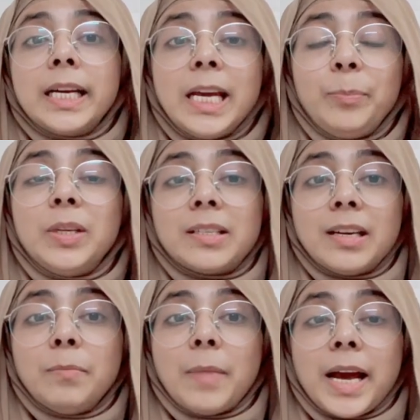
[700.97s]
Keep this
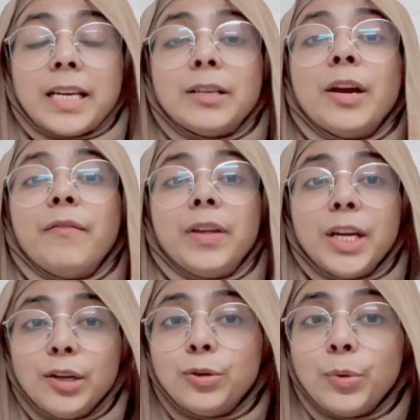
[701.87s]
in mind, whether
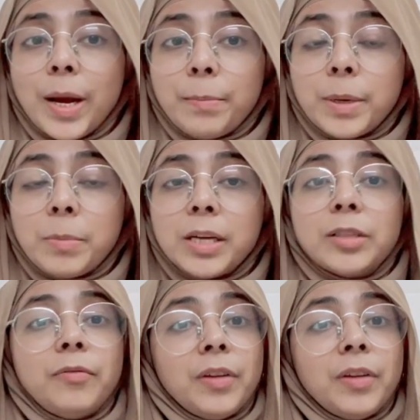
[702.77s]
you do MBBS,